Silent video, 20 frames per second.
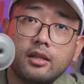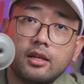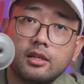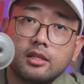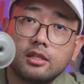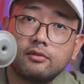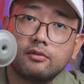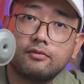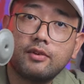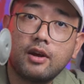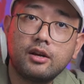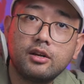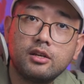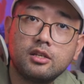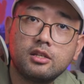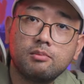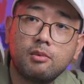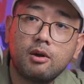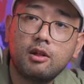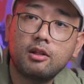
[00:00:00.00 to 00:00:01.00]
this very
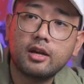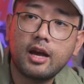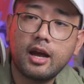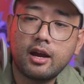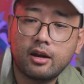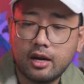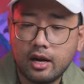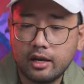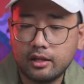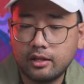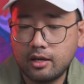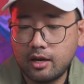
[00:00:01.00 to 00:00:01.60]
small guy right